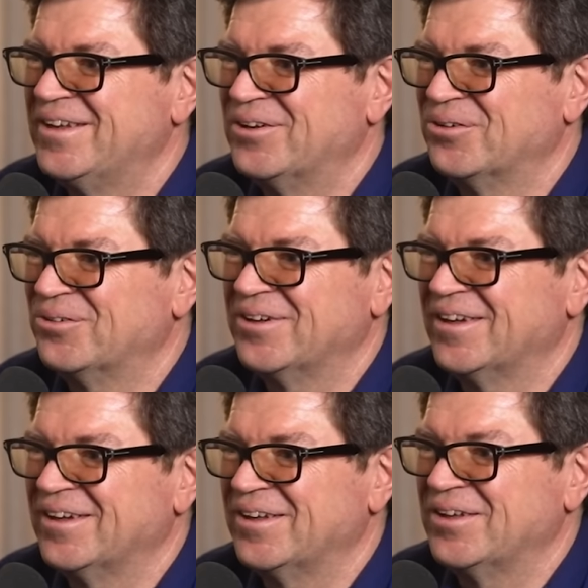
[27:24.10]
you know,
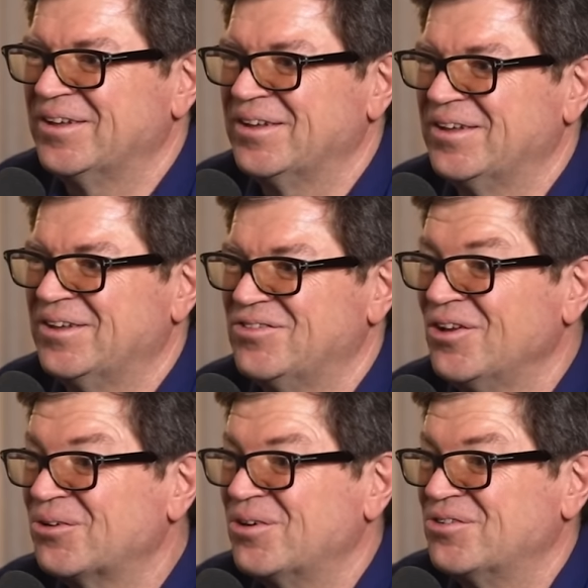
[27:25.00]
uh, it's
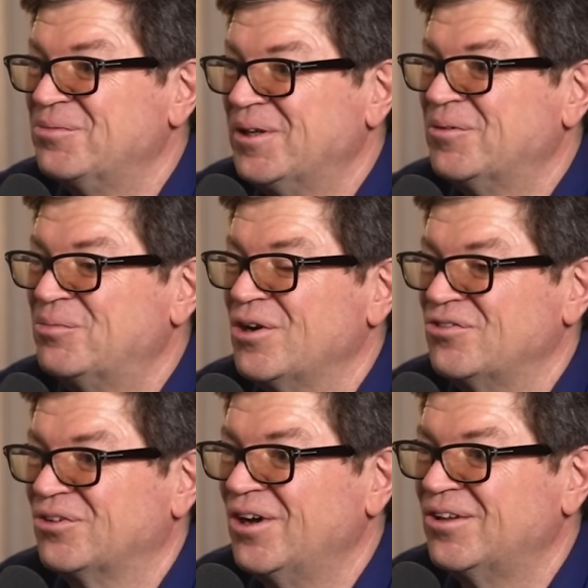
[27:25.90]
not a question of being
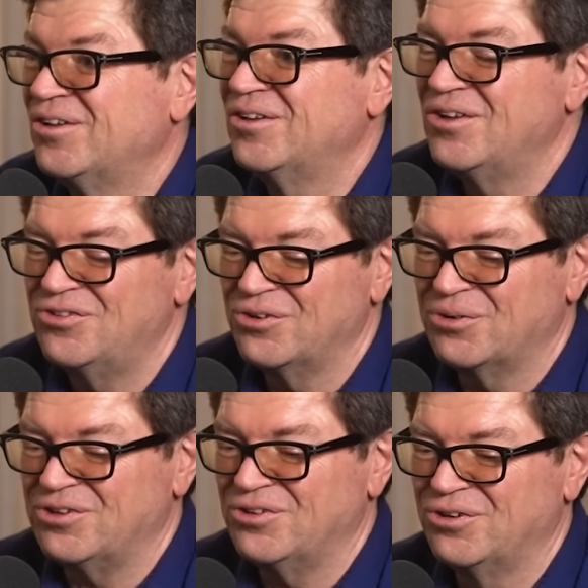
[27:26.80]
impressed or not. It's a
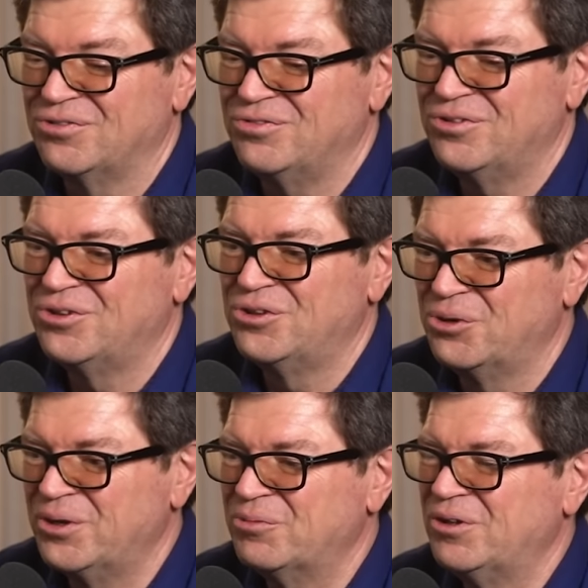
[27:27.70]
question of
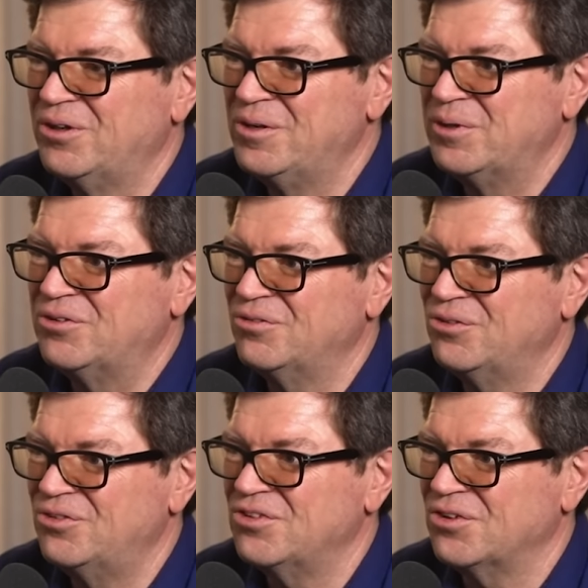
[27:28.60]
knowing what the limit of
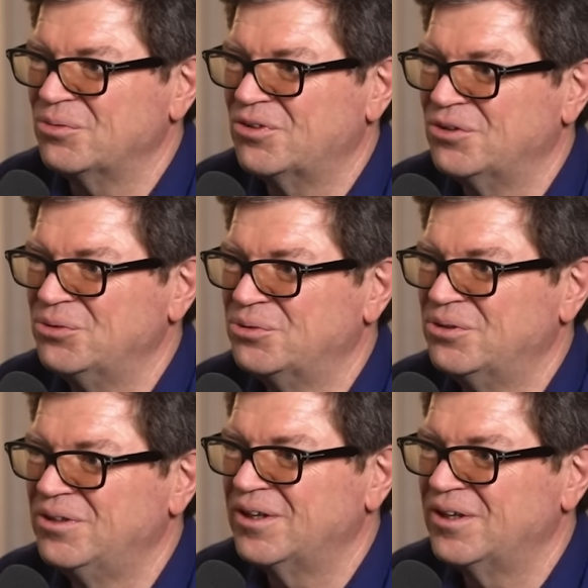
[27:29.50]
those systems can do.